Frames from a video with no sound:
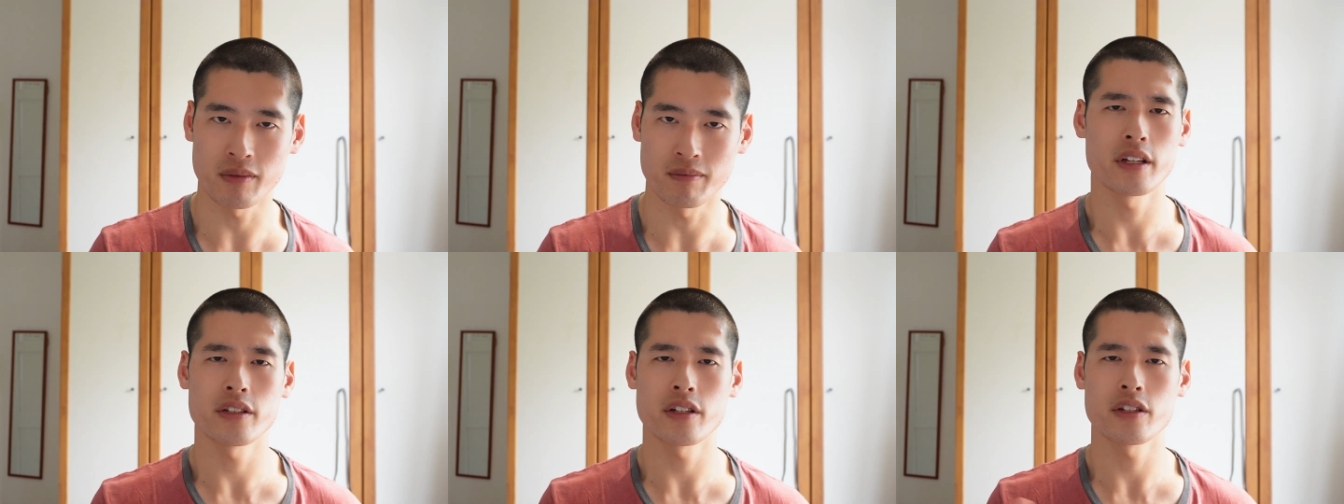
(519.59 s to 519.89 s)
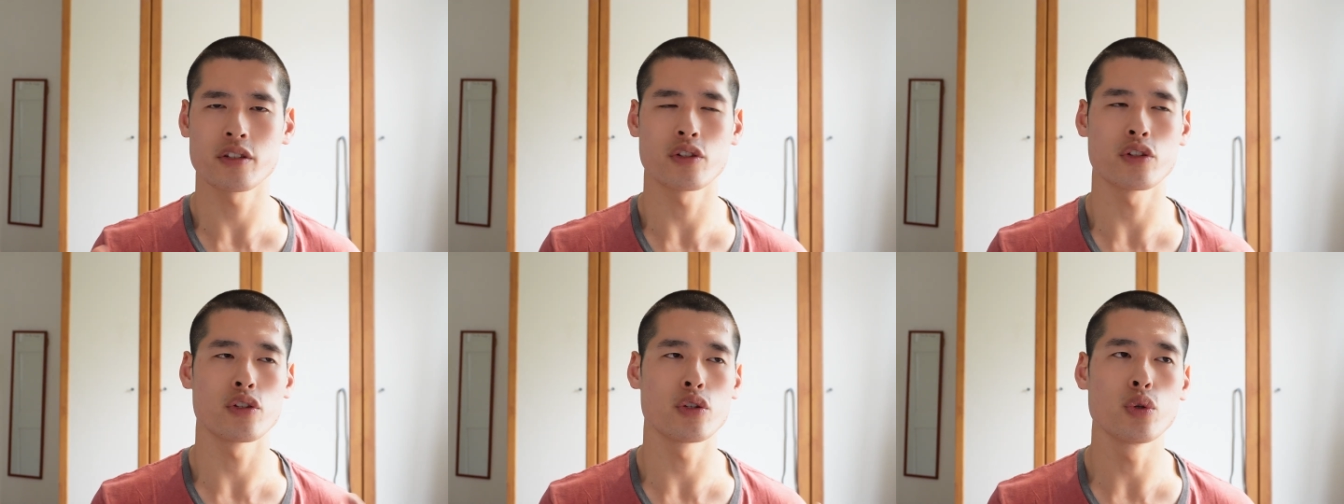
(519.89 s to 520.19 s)
This
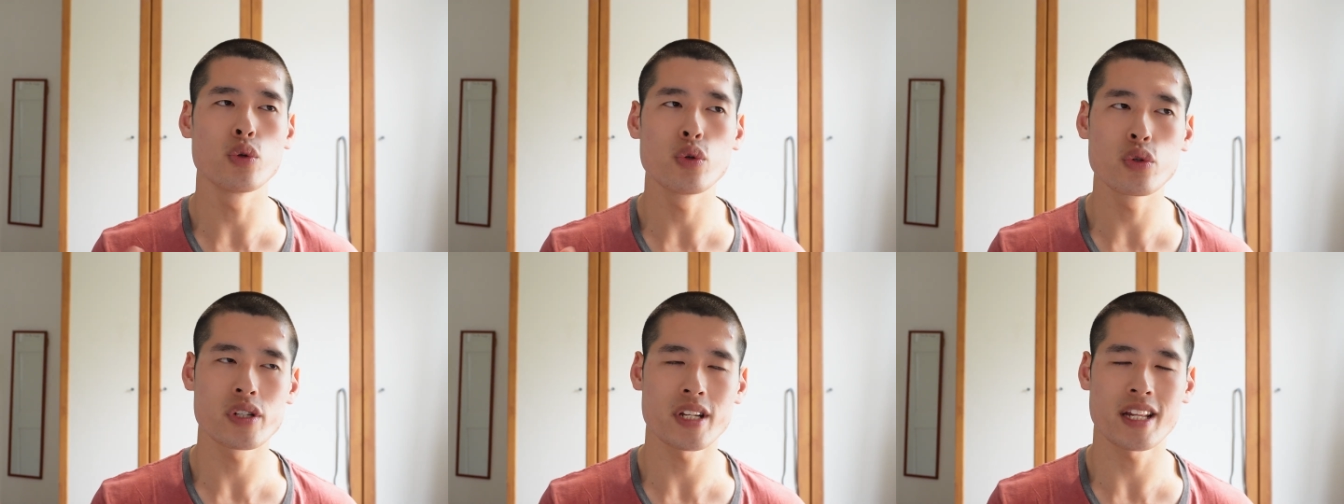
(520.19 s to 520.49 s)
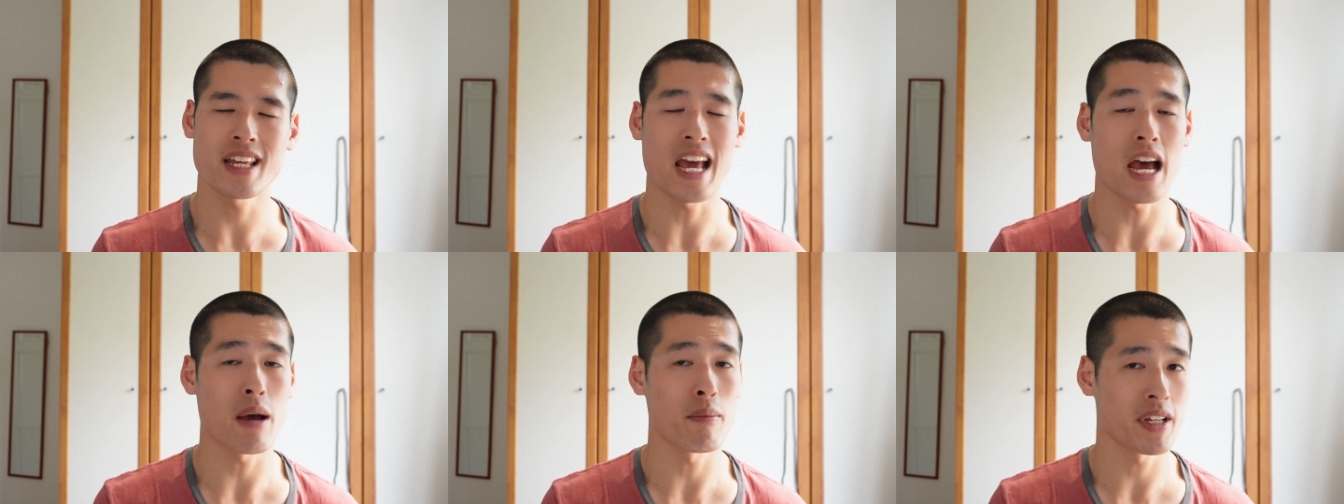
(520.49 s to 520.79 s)
is
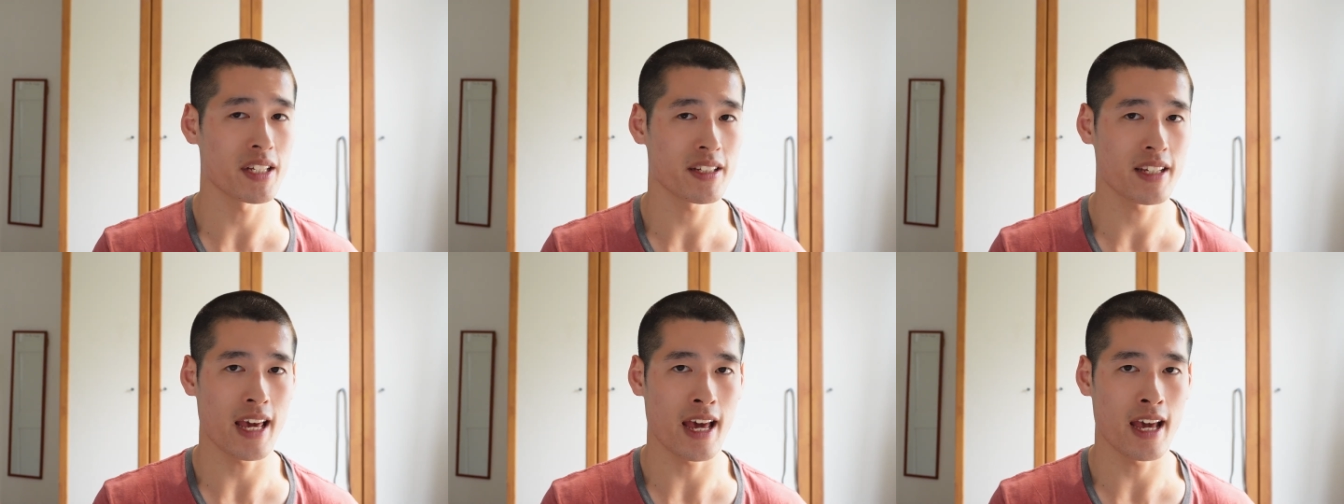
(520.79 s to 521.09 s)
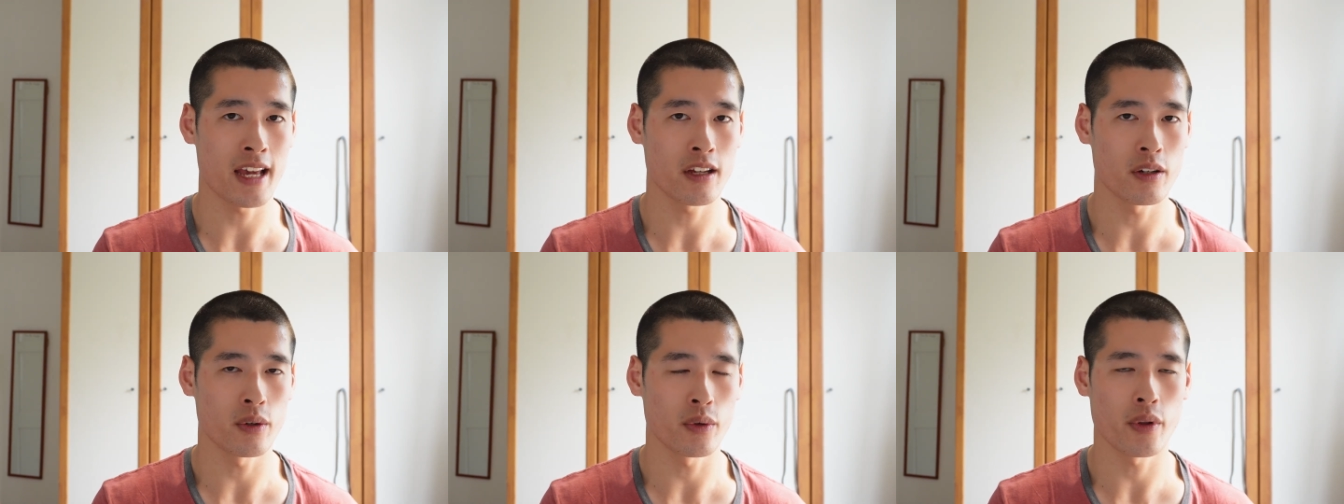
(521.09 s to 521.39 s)
usually
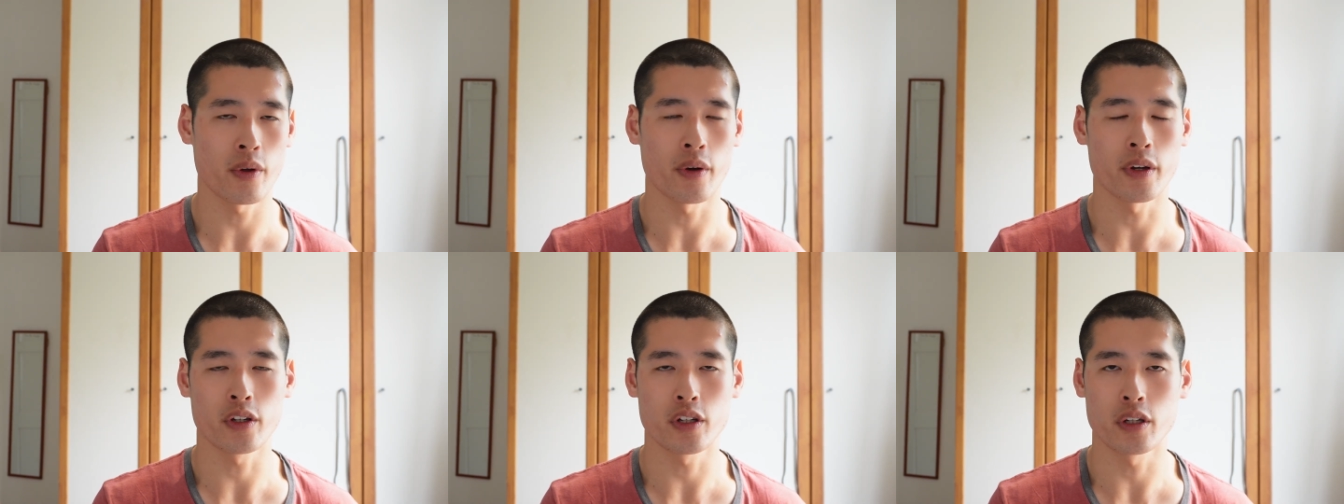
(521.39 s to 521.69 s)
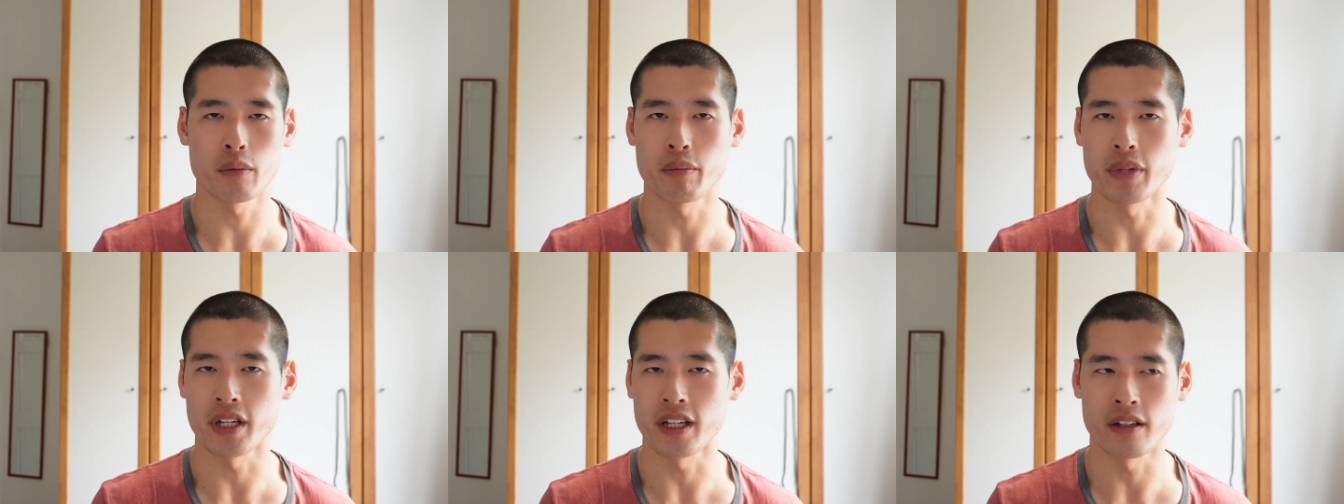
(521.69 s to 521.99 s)
MSK, although it
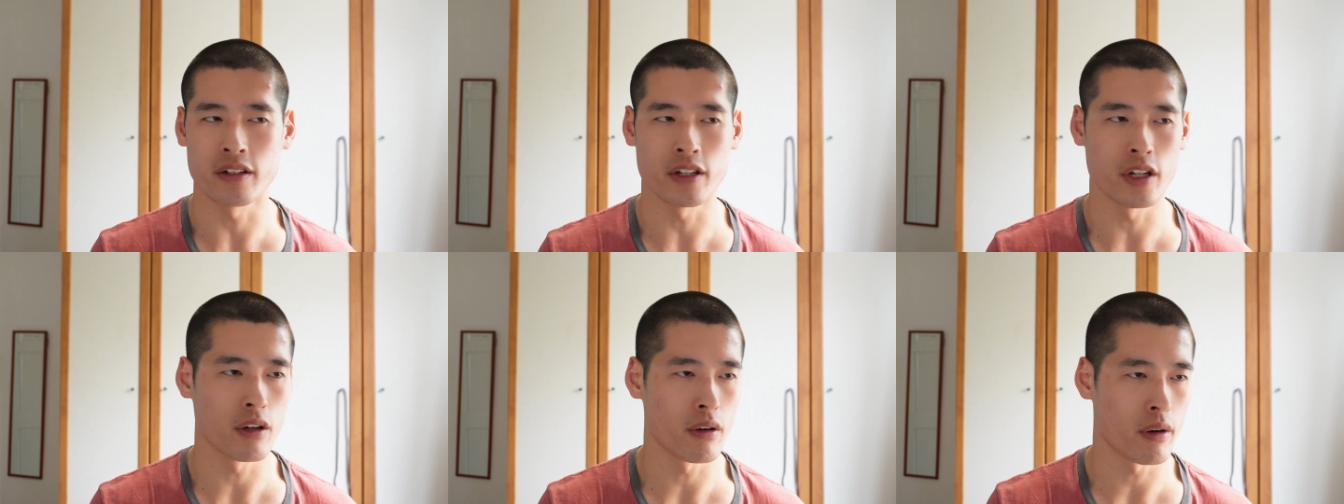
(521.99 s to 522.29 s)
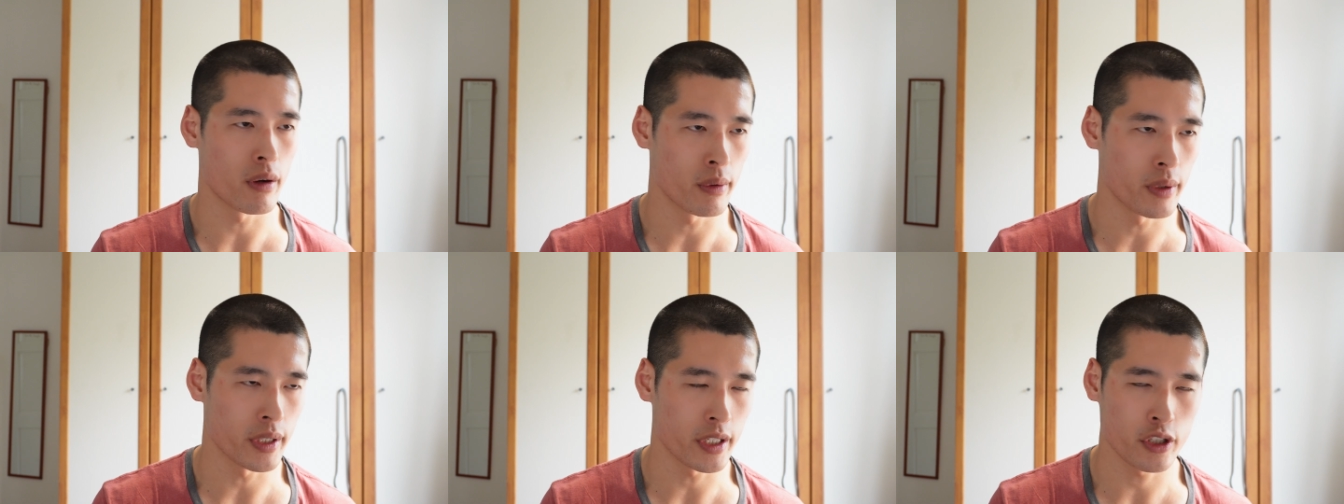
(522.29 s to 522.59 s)
could be
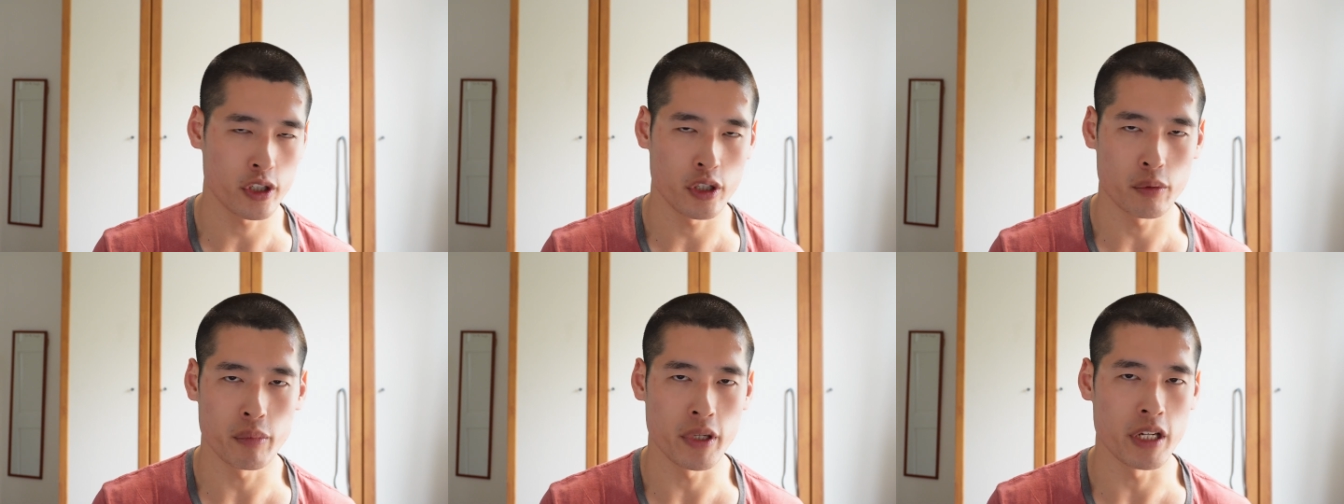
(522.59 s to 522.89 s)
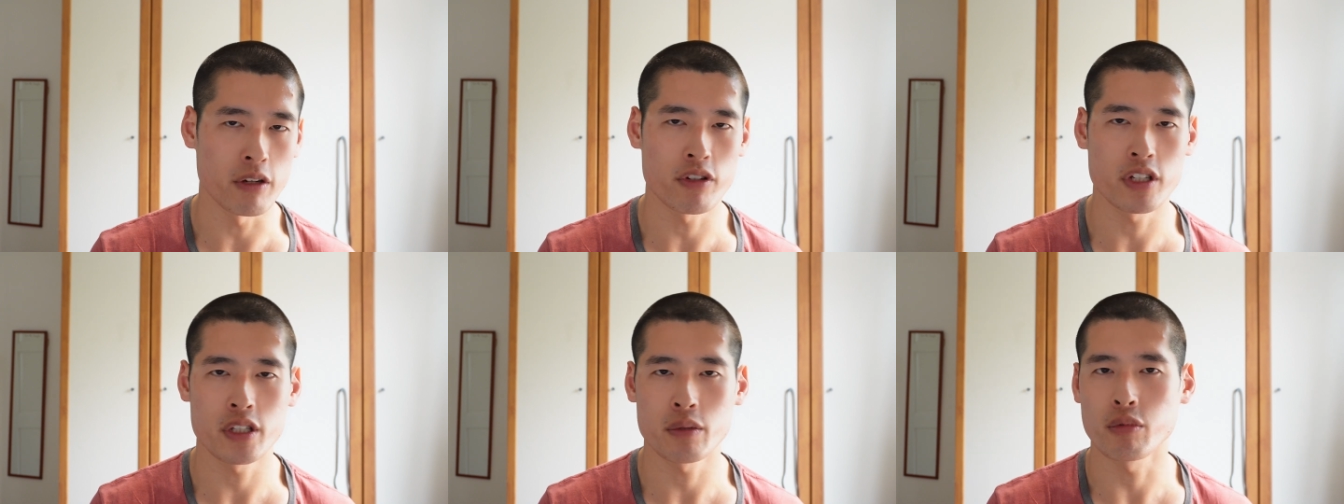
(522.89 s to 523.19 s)
neuro, it could be
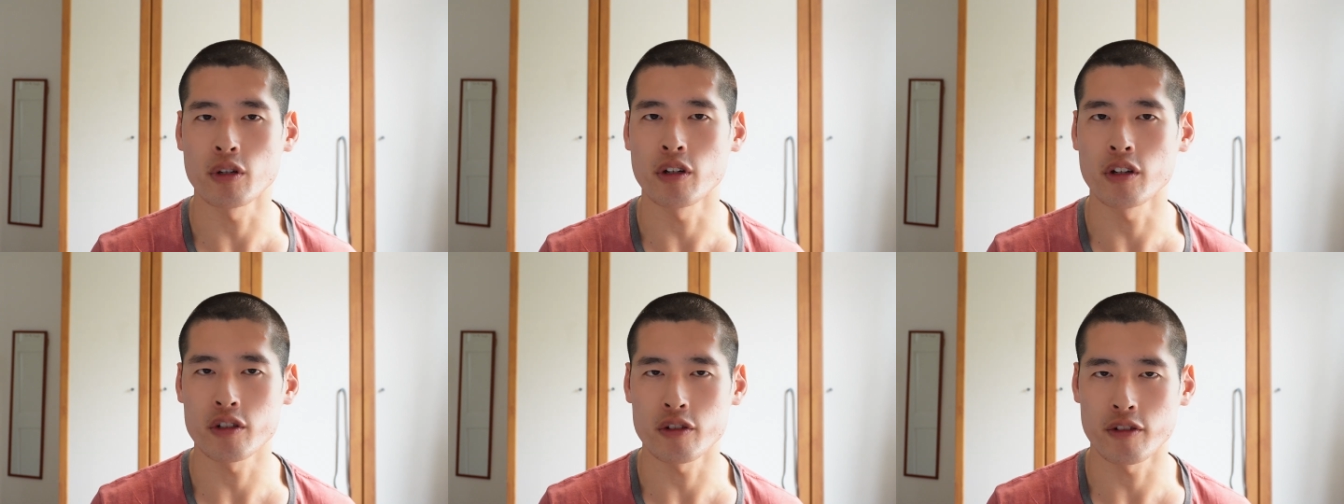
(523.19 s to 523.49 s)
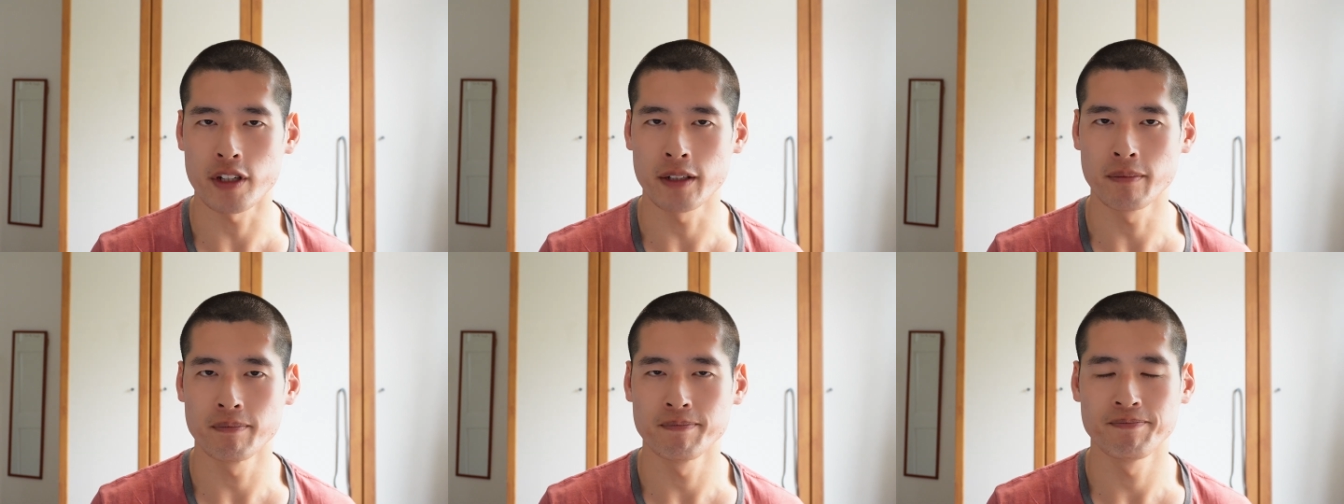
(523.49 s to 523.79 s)

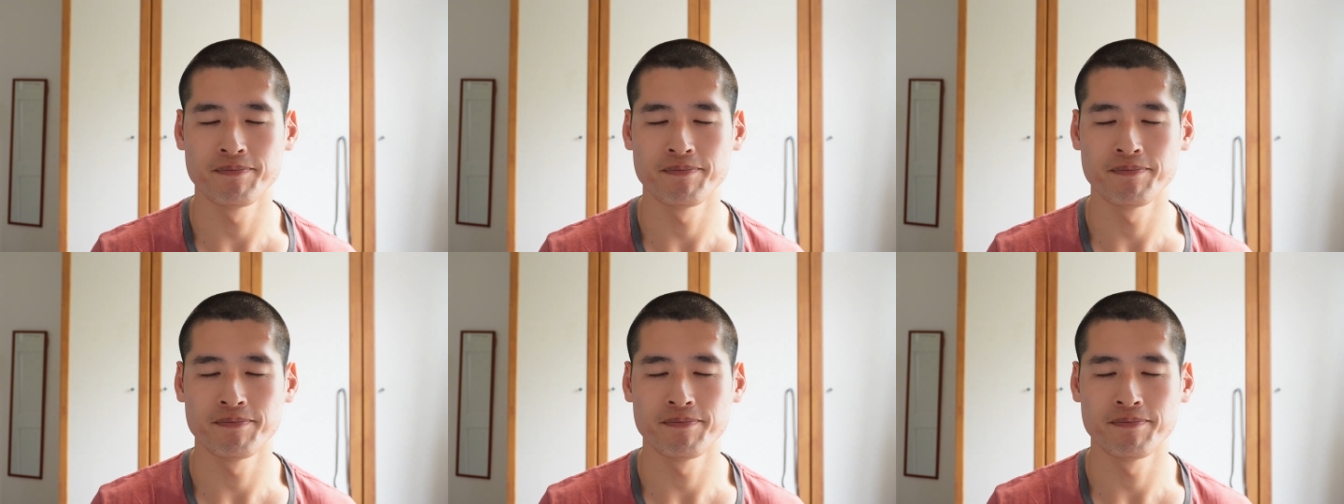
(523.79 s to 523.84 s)
respiratory.